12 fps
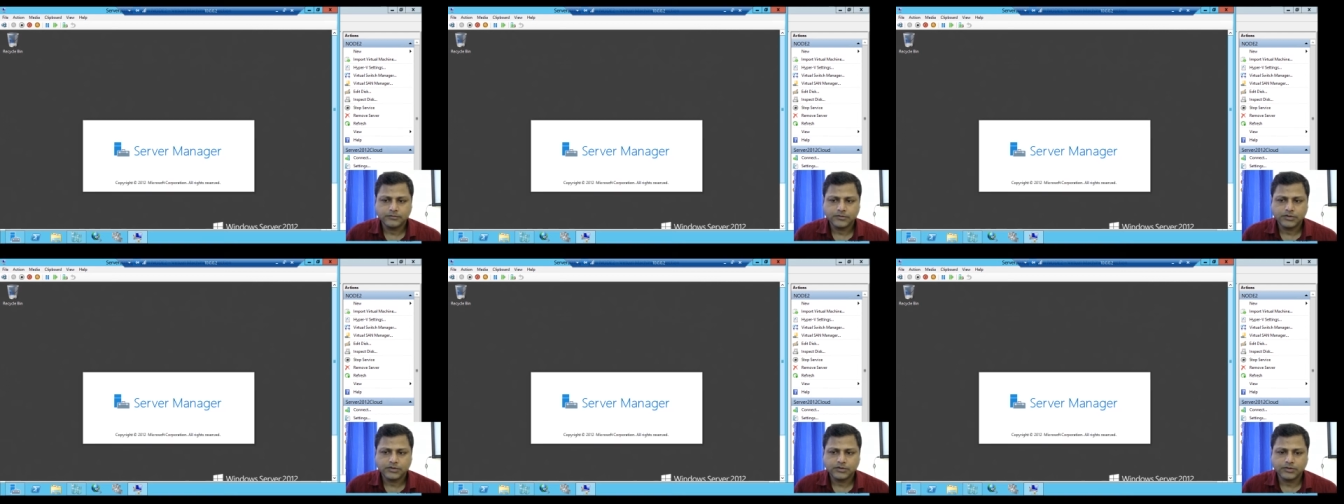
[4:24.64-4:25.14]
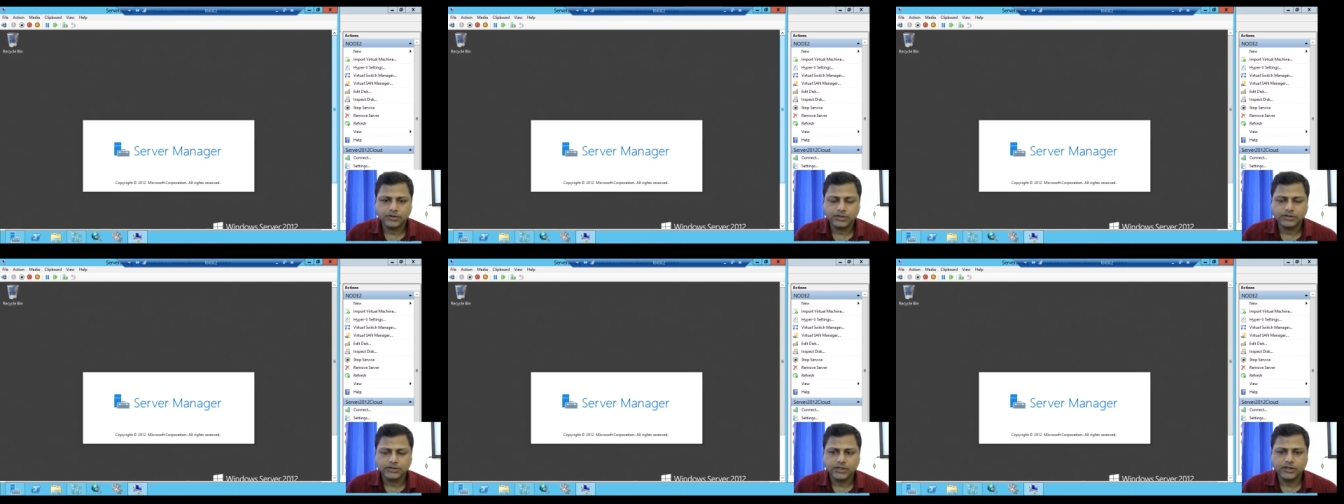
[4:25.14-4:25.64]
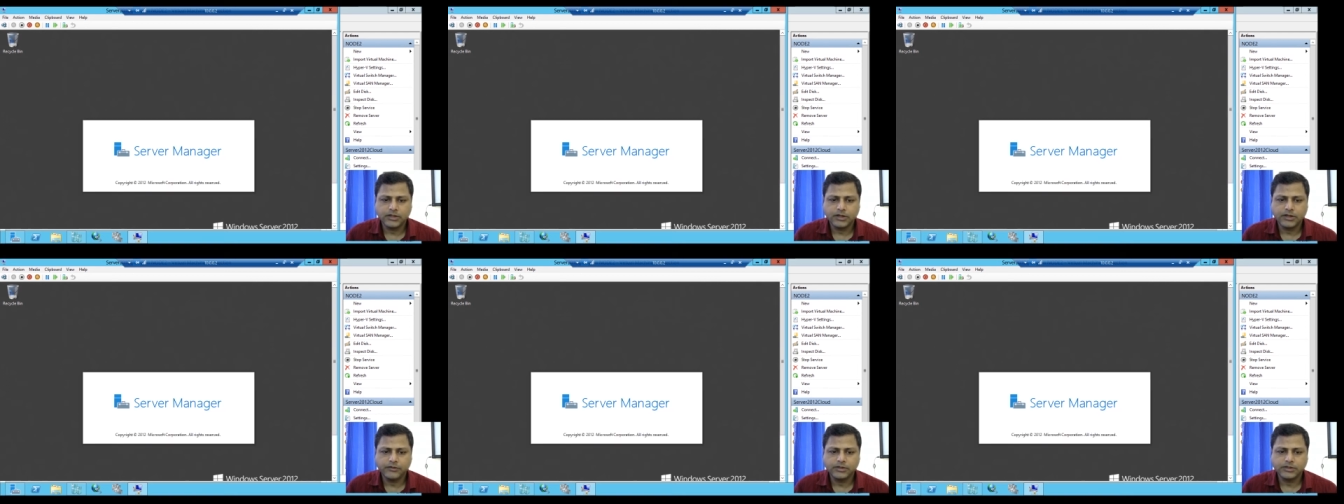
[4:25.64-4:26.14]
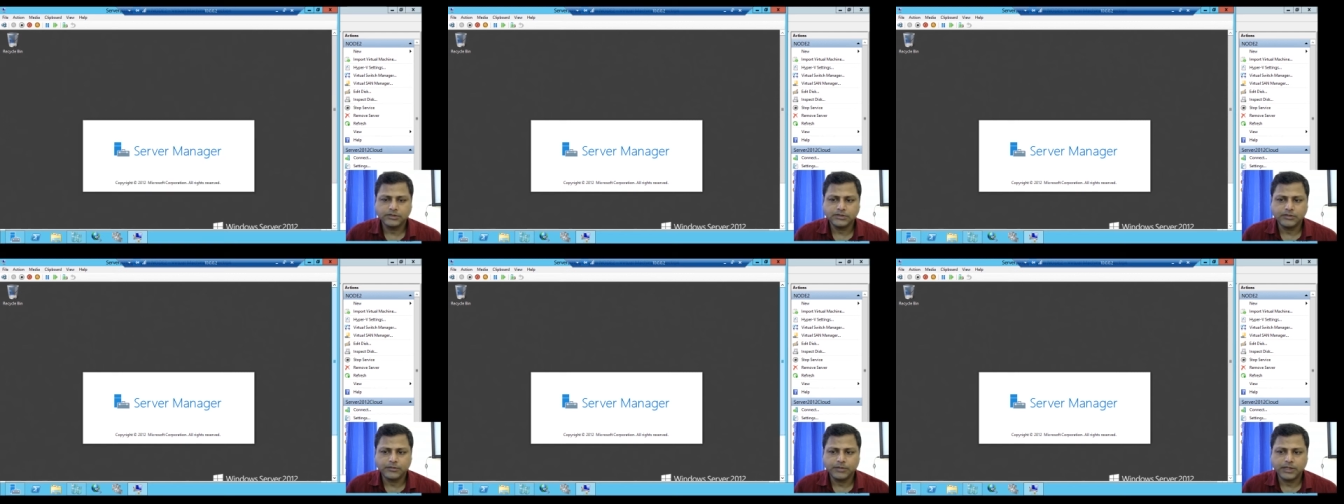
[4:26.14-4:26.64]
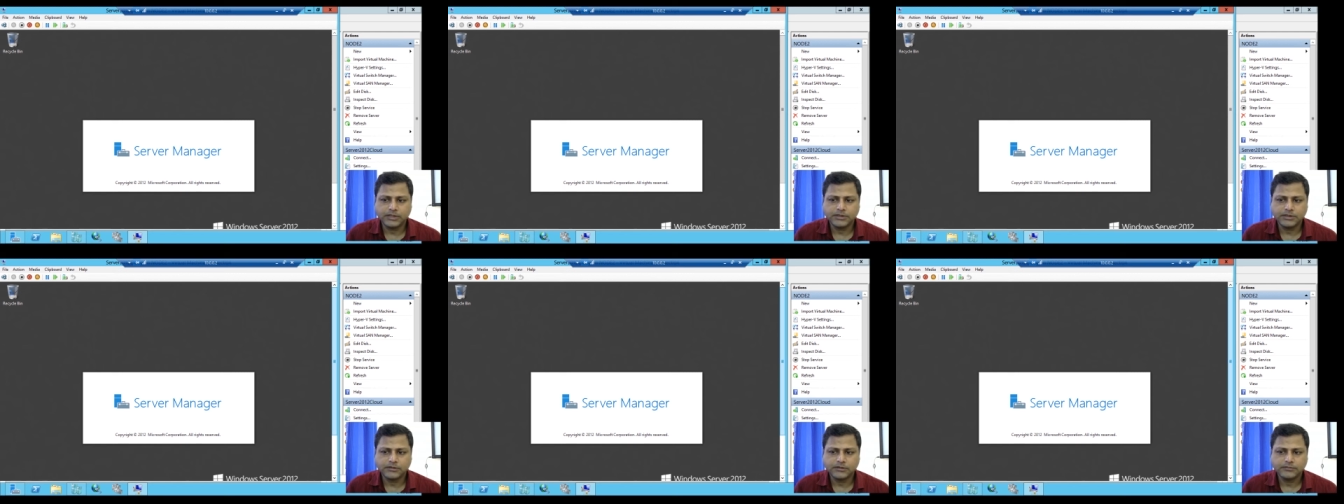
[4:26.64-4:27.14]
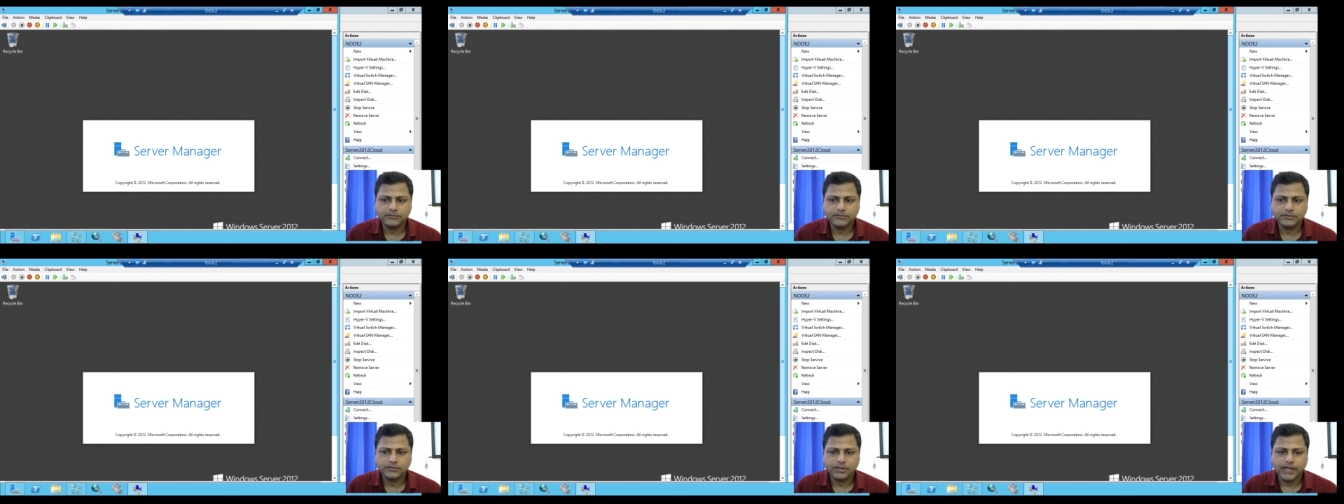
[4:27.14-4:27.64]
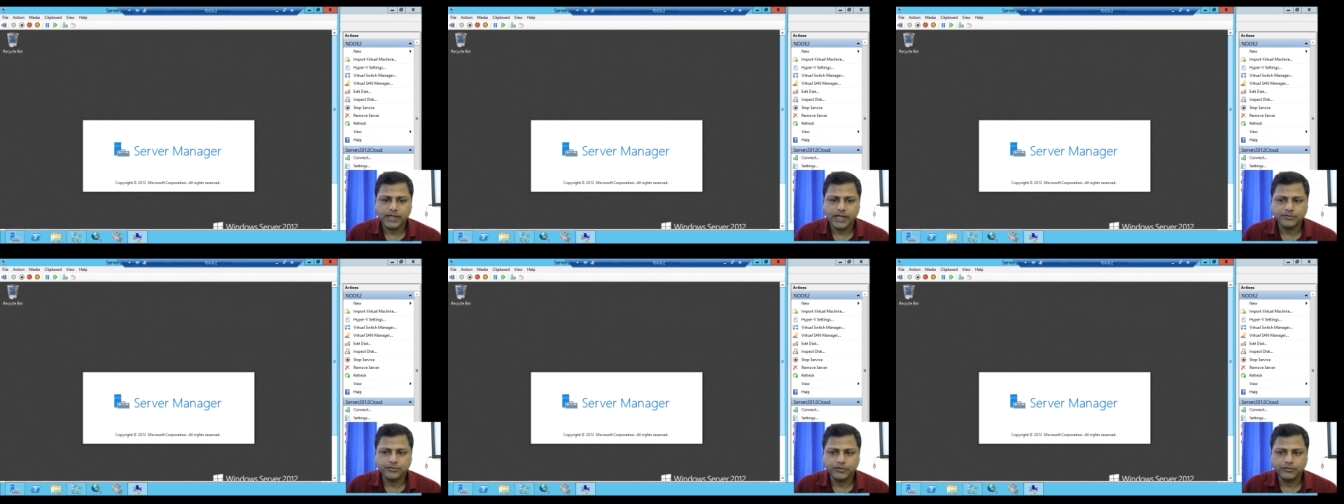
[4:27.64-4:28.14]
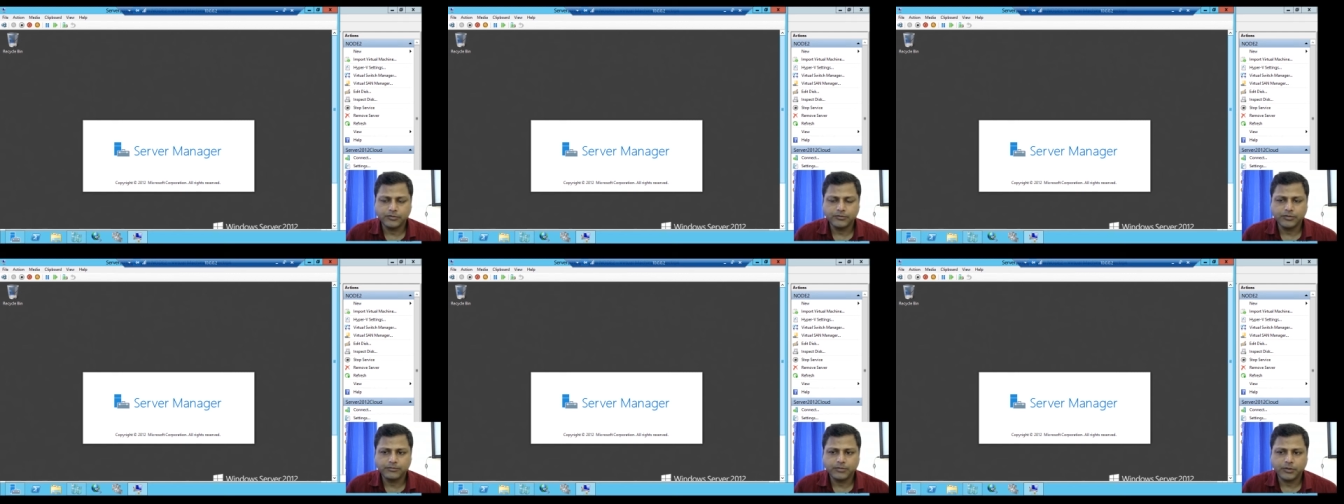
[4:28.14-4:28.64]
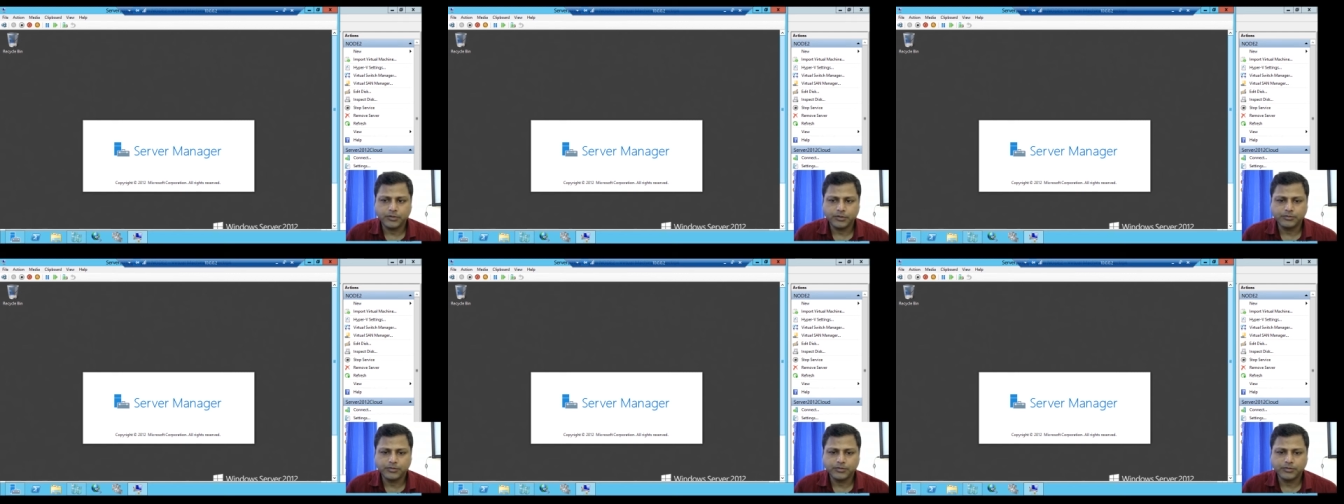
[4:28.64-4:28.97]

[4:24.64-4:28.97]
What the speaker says: So it is getting ready with the server manager. The dashboard will be pop up.